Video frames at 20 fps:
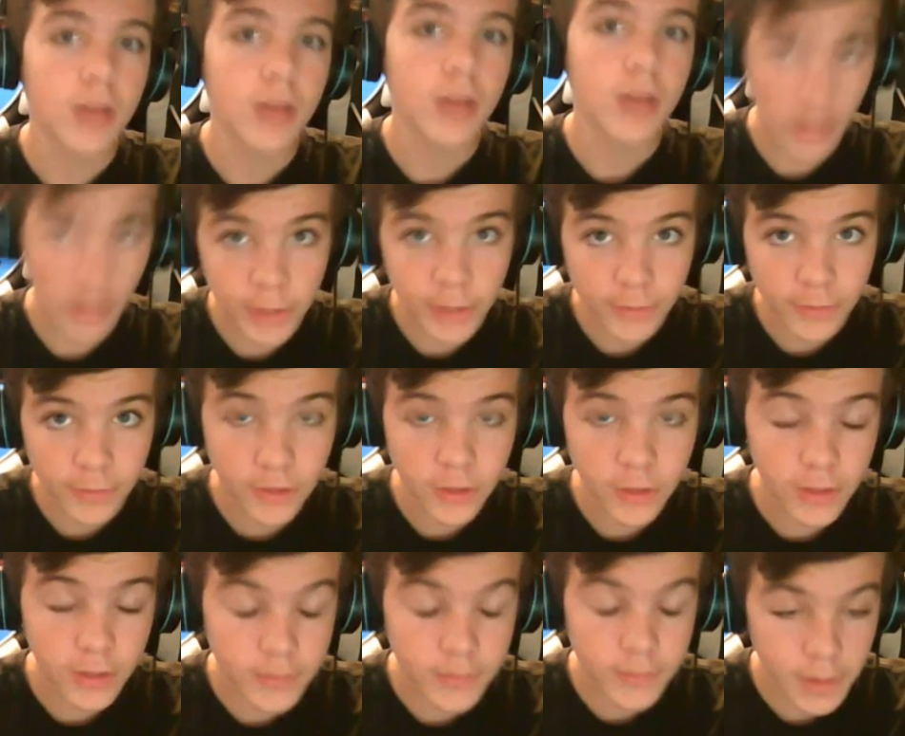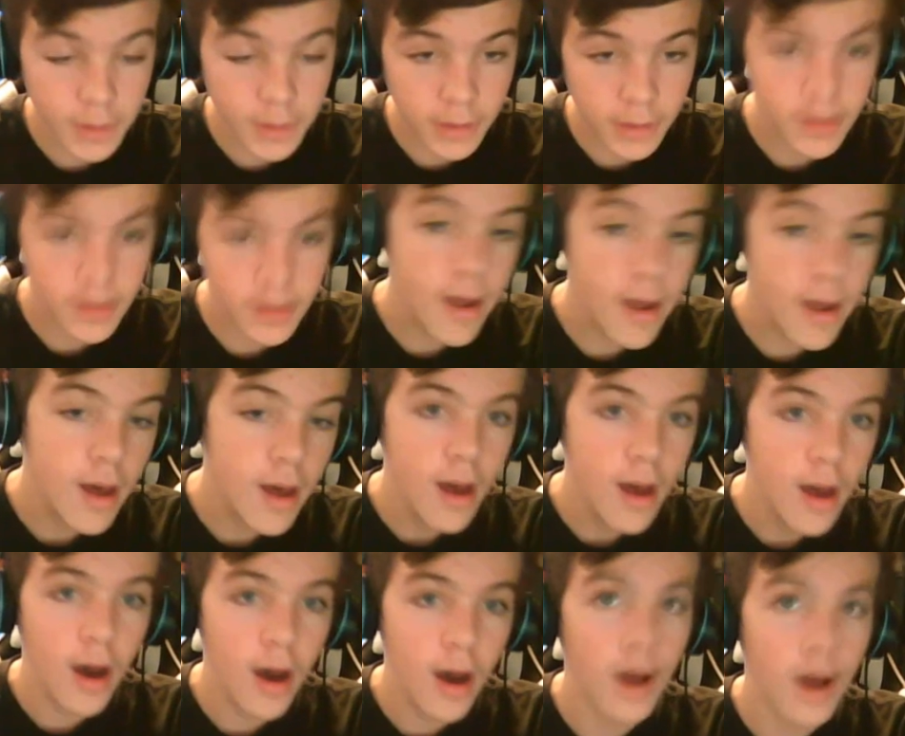Helps out the channel a ton.
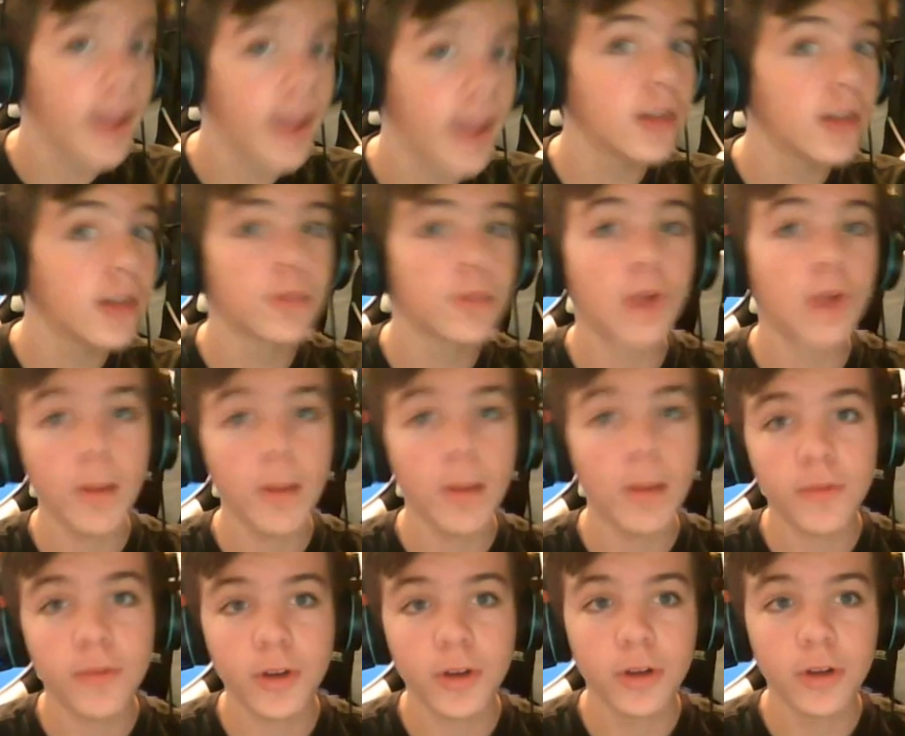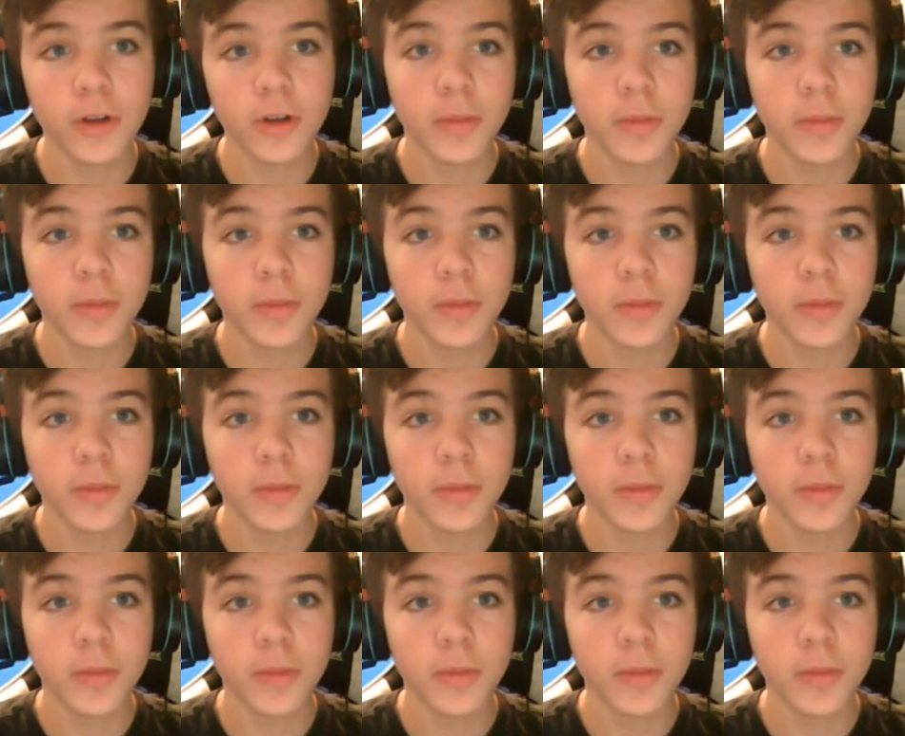And subscribe if you're new,